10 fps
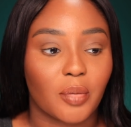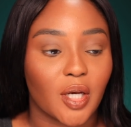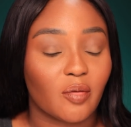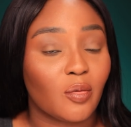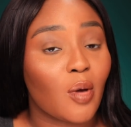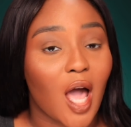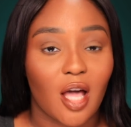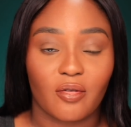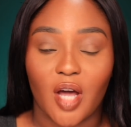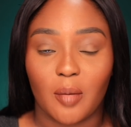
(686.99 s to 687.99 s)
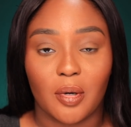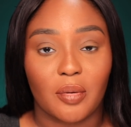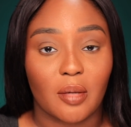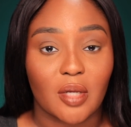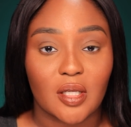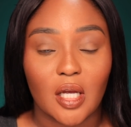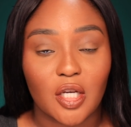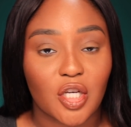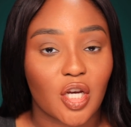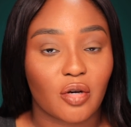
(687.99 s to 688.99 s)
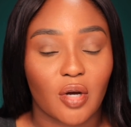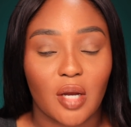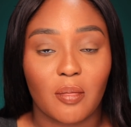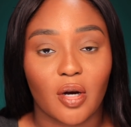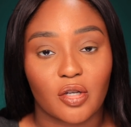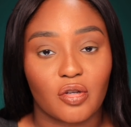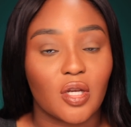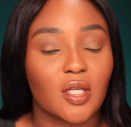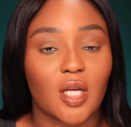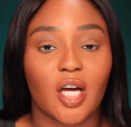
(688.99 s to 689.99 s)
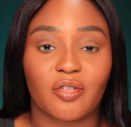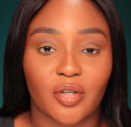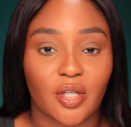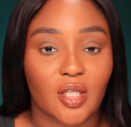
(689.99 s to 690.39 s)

but if you have hyperpigmentation or any marks you need to cover,